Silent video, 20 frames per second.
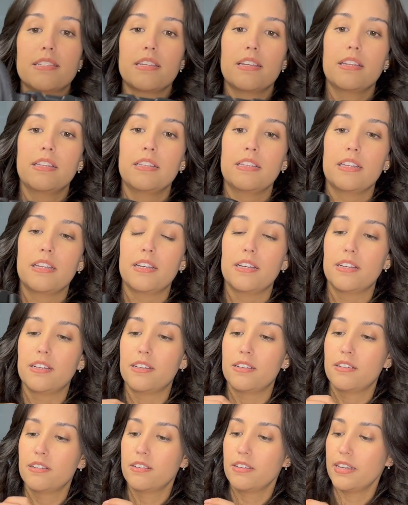in
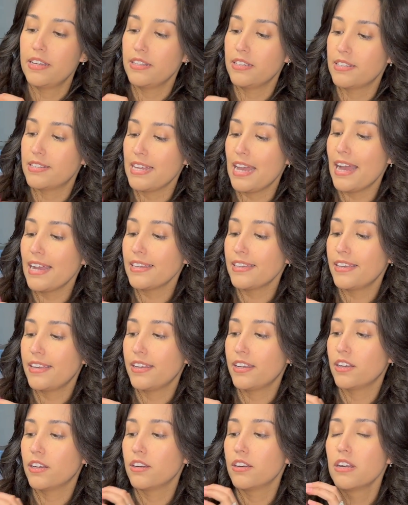the tag
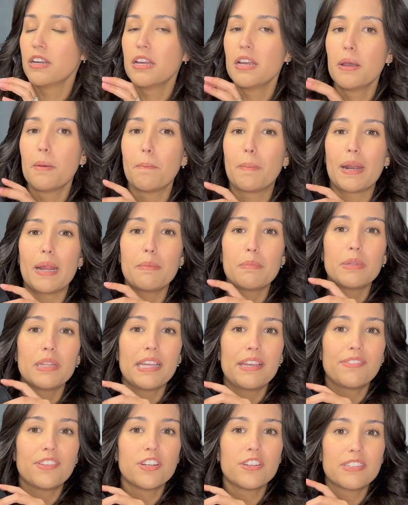here, but I
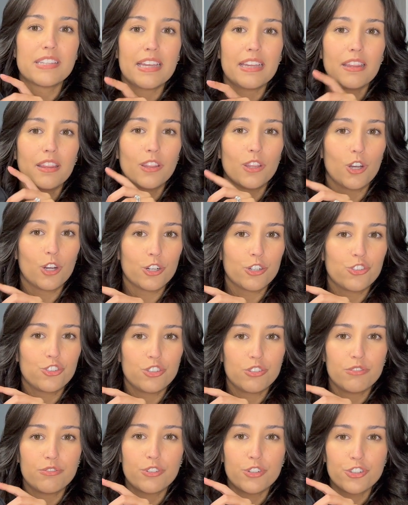believe there's a larger
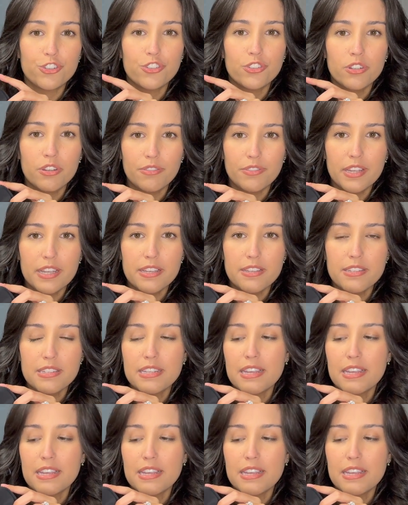version of this.